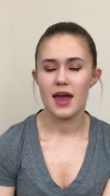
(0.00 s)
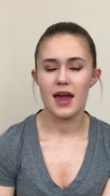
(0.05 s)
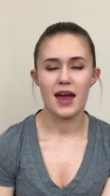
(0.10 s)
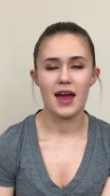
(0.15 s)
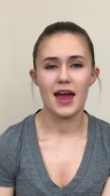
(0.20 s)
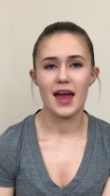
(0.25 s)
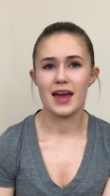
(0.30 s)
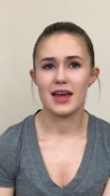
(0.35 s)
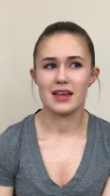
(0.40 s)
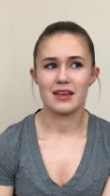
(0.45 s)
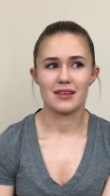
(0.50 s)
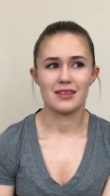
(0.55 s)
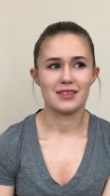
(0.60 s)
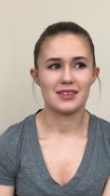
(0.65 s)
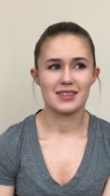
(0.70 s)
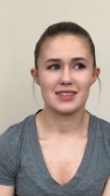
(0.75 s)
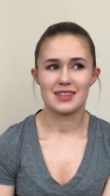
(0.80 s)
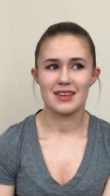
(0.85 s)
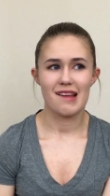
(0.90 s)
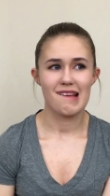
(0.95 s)

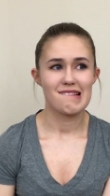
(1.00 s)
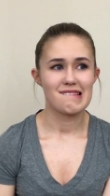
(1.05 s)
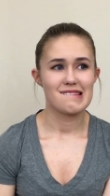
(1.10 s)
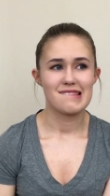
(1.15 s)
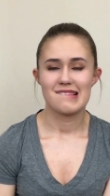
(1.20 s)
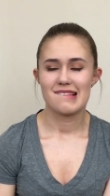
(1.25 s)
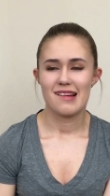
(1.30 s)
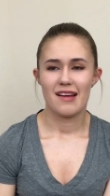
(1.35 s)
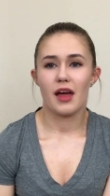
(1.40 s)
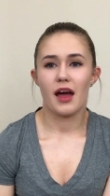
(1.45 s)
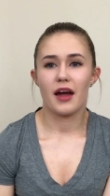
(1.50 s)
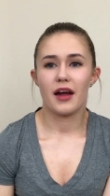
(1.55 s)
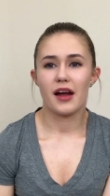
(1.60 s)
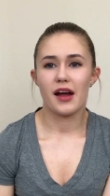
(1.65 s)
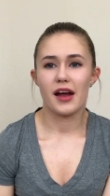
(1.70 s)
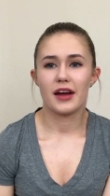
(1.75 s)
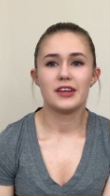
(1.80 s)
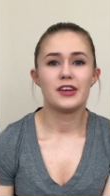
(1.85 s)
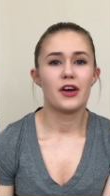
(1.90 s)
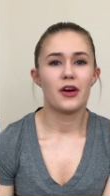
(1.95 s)
And
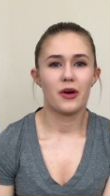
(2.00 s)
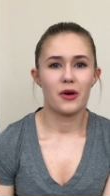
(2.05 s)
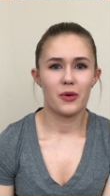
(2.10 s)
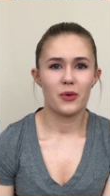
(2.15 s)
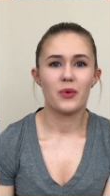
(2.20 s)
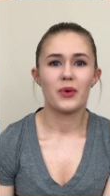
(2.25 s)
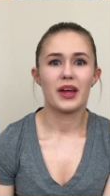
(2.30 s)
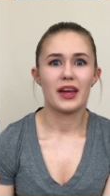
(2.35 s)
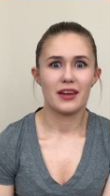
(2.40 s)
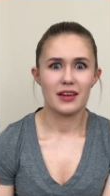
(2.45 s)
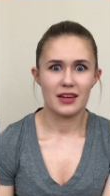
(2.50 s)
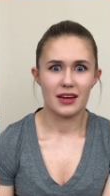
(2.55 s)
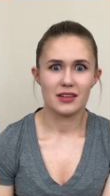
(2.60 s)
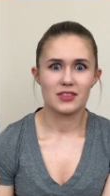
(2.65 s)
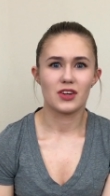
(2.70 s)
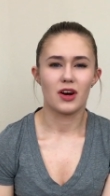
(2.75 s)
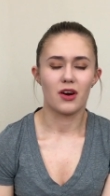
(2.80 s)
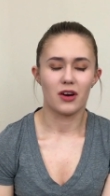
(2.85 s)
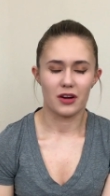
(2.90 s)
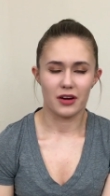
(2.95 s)
I know it
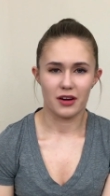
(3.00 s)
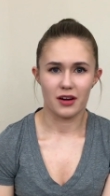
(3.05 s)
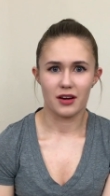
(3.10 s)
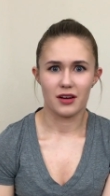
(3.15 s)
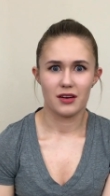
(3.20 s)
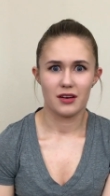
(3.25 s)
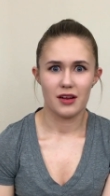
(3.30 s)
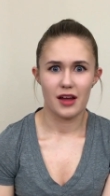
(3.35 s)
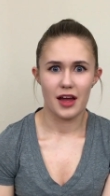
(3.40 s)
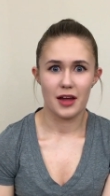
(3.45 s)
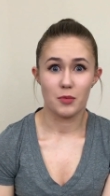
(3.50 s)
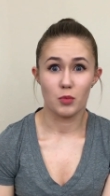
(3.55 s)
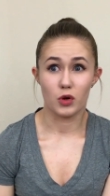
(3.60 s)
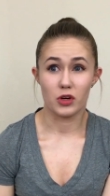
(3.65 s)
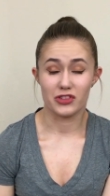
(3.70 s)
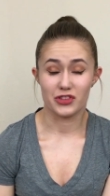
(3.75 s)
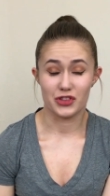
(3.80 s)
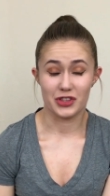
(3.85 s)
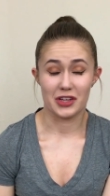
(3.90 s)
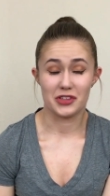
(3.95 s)
gets harder and
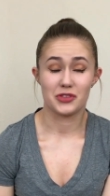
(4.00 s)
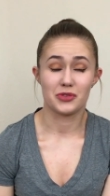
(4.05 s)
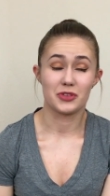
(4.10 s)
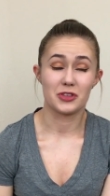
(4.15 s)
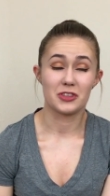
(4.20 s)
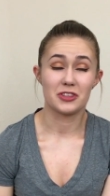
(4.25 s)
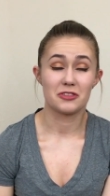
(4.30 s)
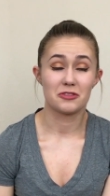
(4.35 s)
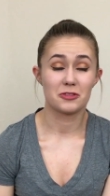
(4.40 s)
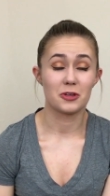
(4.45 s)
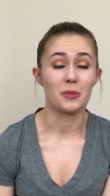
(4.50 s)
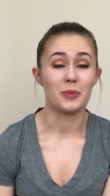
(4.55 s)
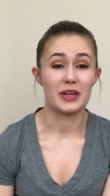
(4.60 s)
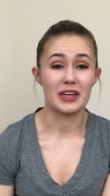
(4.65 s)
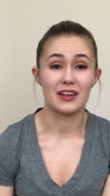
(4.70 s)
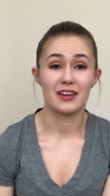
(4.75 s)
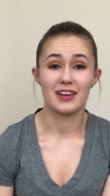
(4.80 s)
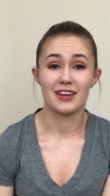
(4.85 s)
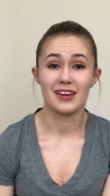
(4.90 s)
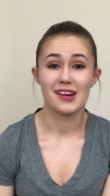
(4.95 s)
more stressful from
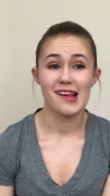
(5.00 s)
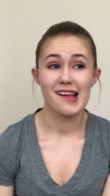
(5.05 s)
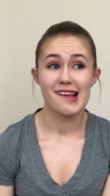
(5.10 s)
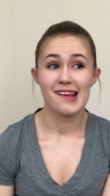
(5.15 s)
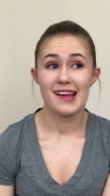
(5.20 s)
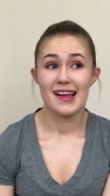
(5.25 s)
here.